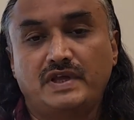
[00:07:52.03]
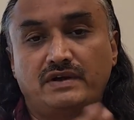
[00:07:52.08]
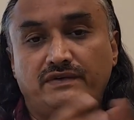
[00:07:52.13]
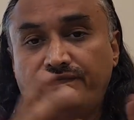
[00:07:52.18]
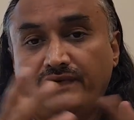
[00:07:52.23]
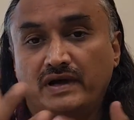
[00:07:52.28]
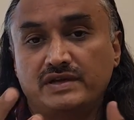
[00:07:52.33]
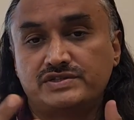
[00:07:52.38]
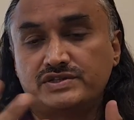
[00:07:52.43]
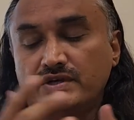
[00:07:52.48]

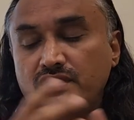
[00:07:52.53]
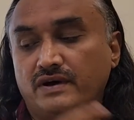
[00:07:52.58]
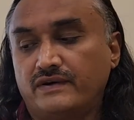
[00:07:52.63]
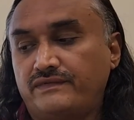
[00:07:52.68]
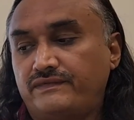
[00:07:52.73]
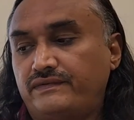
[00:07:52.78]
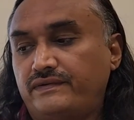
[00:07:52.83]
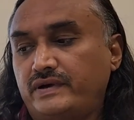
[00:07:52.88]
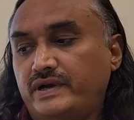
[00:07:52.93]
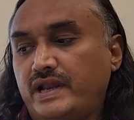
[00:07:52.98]
function
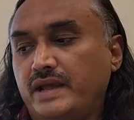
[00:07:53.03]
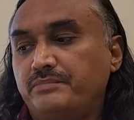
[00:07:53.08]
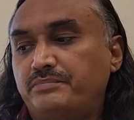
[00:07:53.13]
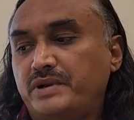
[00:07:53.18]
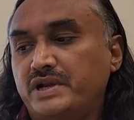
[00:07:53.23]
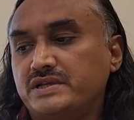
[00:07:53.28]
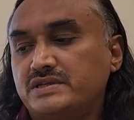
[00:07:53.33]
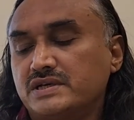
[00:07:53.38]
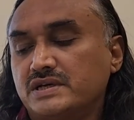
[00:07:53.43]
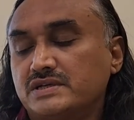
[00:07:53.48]
of
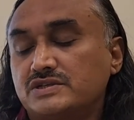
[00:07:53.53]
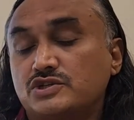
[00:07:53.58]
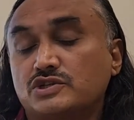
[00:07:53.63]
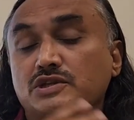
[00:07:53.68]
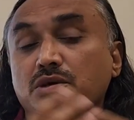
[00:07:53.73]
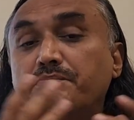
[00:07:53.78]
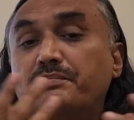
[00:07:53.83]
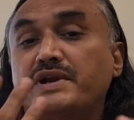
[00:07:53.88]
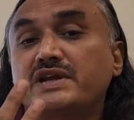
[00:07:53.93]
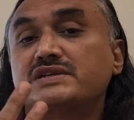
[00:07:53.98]
temperature. So
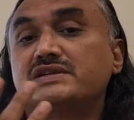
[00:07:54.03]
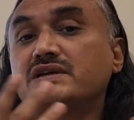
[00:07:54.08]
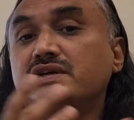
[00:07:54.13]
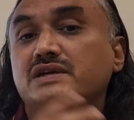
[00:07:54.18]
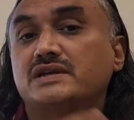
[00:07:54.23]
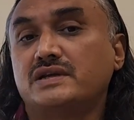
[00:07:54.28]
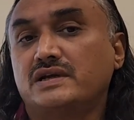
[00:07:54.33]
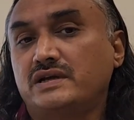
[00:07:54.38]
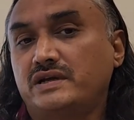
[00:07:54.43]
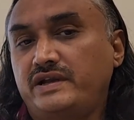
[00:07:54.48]
the
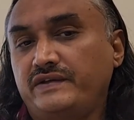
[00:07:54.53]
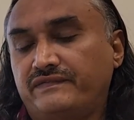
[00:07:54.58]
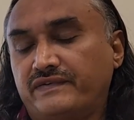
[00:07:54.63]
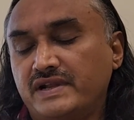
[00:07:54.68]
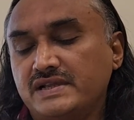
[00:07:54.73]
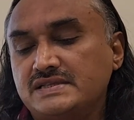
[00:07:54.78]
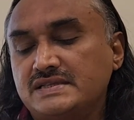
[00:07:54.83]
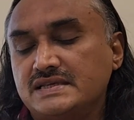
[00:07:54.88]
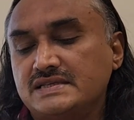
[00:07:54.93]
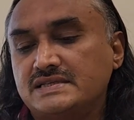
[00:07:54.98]
pressure
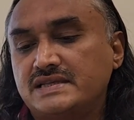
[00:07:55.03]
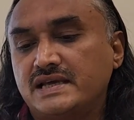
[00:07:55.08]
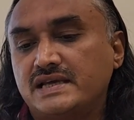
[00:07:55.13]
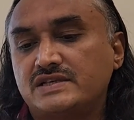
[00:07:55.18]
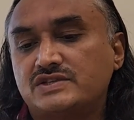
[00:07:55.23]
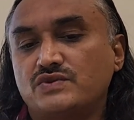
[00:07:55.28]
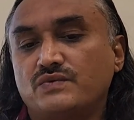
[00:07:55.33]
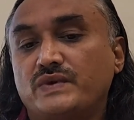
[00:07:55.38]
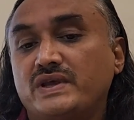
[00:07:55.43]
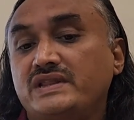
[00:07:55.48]
difference is there.
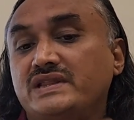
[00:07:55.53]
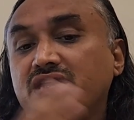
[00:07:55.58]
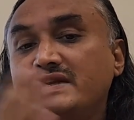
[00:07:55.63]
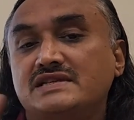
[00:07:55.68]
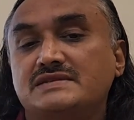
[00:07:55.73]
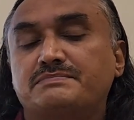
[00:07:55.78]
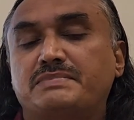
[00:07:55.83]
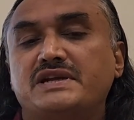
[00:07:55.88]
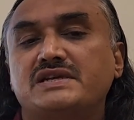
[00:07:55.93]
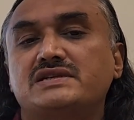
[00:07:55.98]
So when there
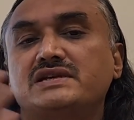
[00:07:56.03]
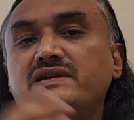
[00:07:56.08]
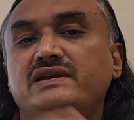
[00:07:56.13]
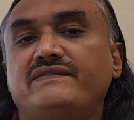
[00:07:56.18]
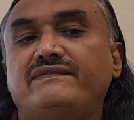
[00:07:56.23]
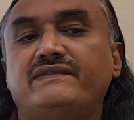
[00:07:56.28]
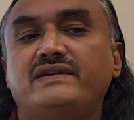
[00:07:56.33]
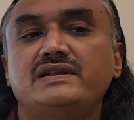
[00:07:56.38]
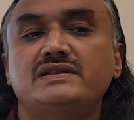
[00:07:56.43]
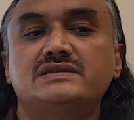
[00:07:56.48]
is pressure
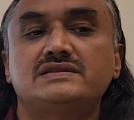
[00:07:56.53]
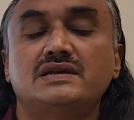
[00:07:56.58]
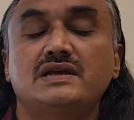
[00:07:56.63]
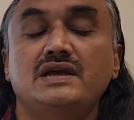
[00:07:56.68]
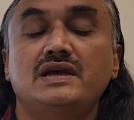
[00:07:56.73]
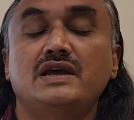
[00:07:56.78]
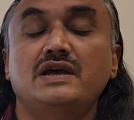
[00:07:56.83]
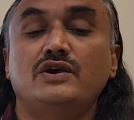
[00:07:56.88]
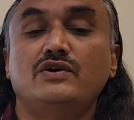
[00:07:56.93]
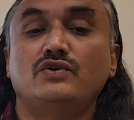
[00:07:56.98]
difference,
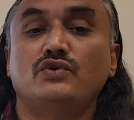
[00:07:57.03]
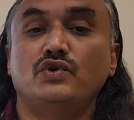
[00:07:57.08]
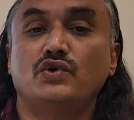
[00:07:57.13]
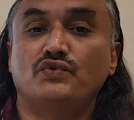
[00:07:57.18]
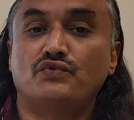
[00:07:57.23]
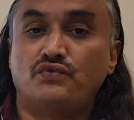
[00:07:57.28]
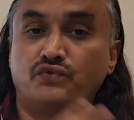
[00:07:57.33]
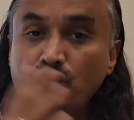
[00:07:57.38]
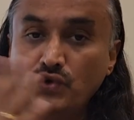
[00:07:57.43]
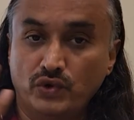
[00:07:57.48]

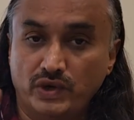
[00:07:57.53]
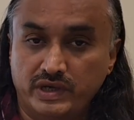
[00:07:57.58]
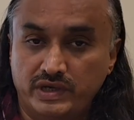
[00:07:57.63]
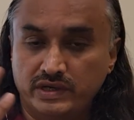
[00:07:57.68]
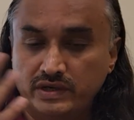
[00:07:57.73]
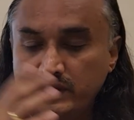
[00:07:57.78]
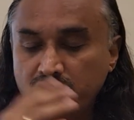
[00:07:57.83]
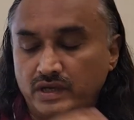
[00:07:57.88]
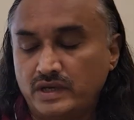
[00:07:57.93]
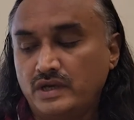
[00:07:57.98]

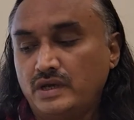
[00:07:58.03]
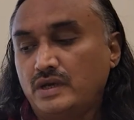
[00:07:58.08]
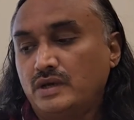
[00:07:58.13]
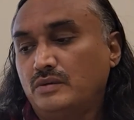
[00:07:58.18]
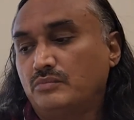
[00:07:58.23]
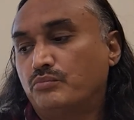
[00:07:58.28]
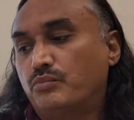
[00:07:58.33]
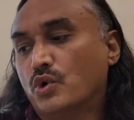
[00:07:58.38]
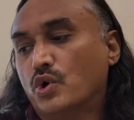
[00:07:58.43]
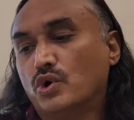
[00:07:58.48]
fluid,
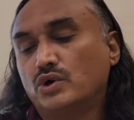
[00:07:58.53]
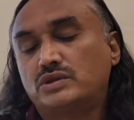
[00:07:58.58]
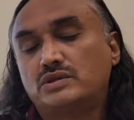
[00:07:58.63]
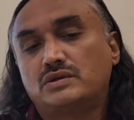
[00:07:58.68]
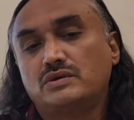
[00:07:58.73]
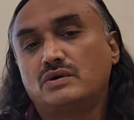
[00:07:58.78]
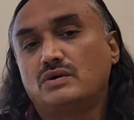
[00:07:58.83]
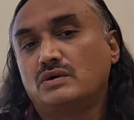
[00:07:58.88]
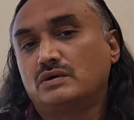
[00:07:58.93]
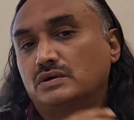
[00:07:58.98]

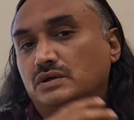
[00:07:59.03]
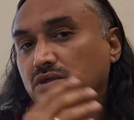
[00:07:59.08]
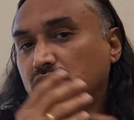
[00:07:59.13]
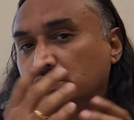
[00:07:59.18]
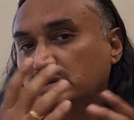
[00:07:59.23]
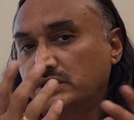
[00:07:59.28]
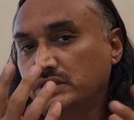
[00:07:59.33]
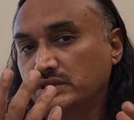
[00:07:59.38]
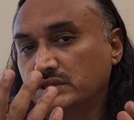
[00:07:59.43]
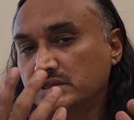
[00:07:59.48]
both
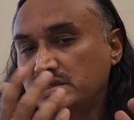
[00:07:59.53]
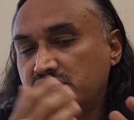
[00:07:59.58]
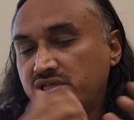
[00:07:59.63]
the